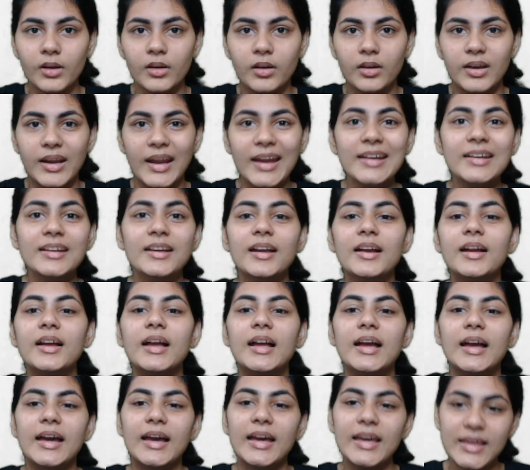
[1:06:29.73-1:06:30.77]
right?
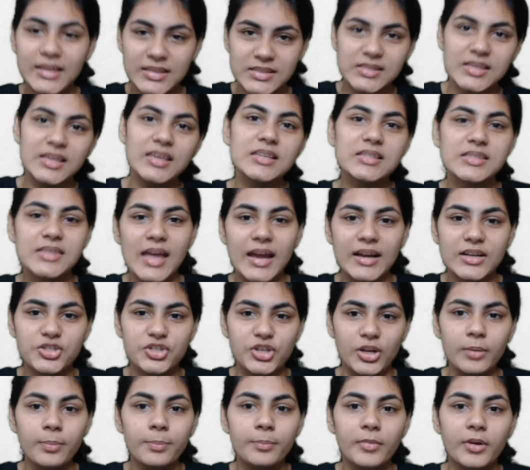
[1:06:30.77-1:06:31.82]
He sees that
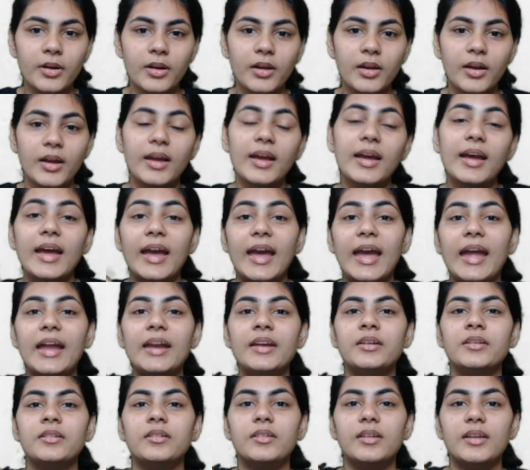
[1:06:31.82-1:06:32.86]
ship
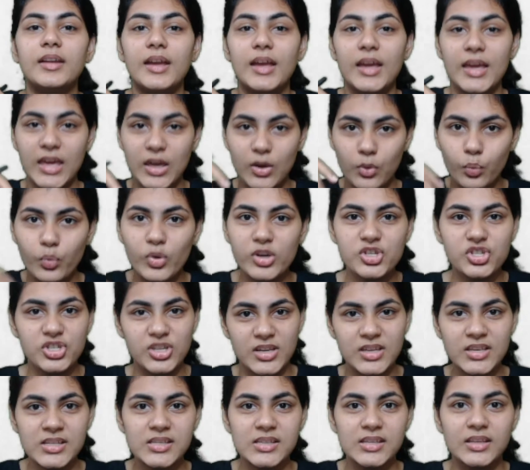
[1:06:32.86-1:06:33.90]
and he
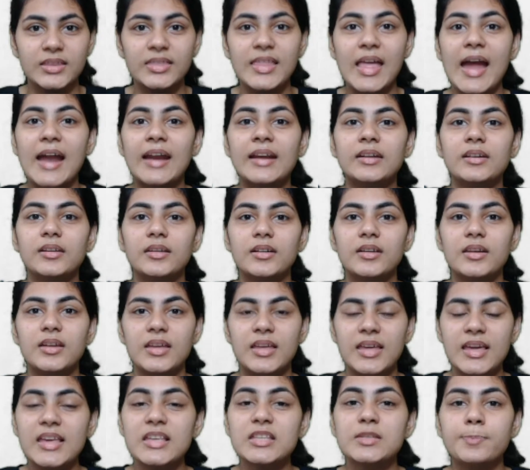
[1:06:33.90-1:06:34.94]
wishes that
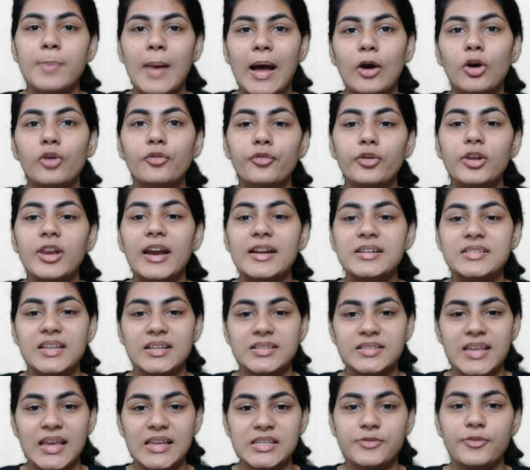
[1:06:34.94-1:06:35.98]
he is powerful and
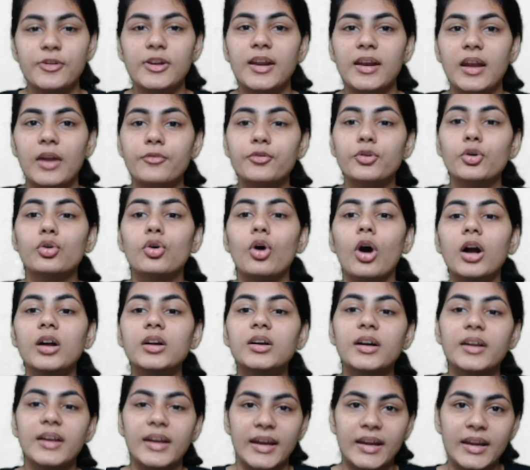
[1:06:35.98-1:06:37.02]
successful enough to
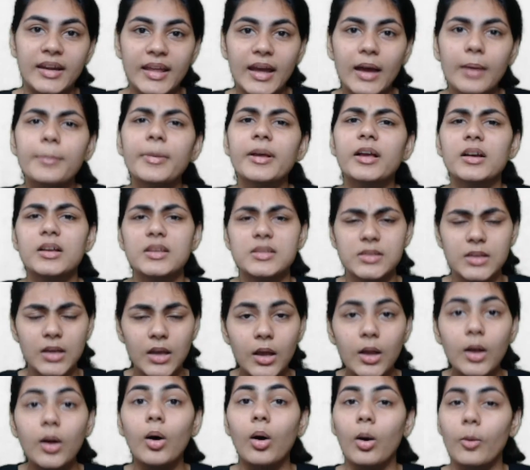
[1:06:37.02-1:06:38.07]
conquer India, because
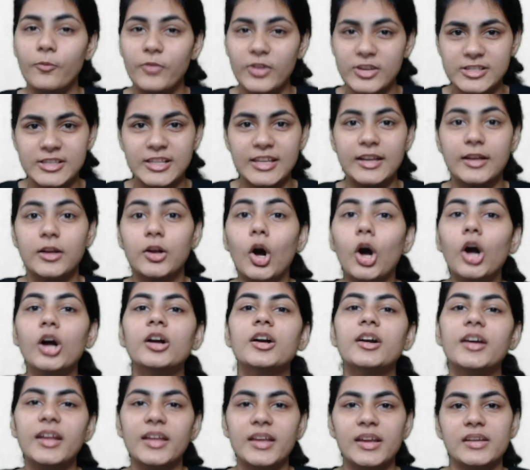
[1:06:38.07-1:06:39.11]
obviously
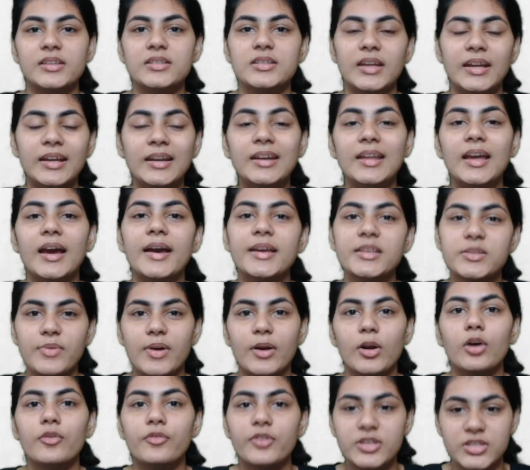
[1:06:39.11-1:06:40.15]
conquering India is
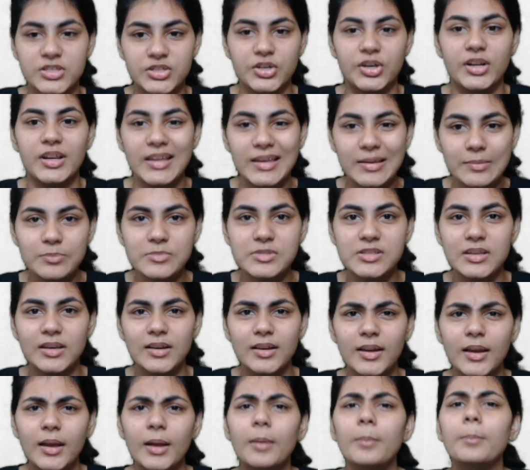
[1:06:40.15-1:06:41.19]
one of his dreams,
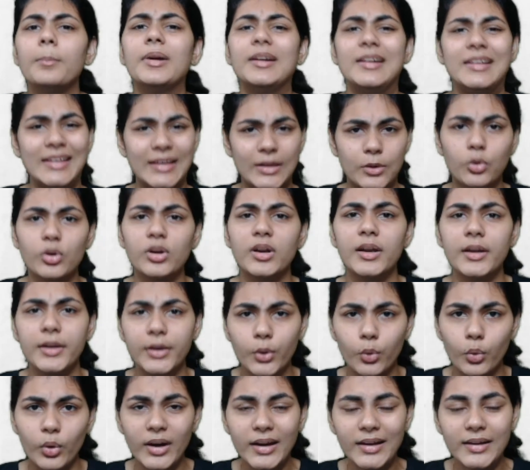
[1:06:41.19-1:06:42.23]
but he couldn't
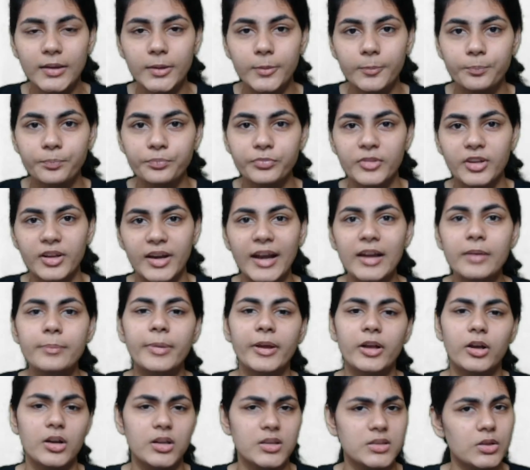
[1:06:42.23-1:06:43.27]
do it, right,
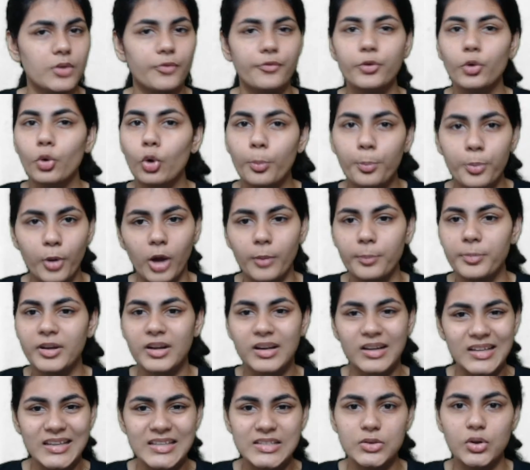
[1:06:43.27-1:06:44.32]
because of no proper
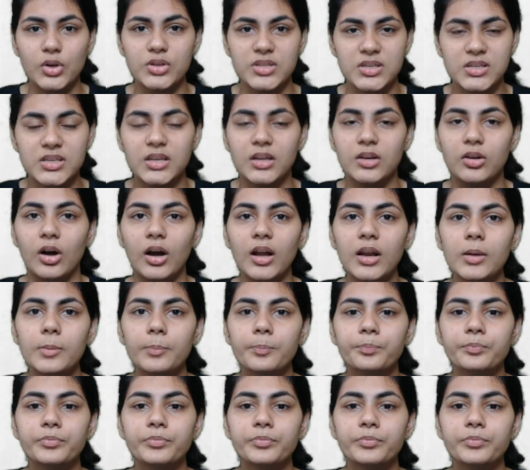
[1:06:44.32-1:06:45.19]
resources and all.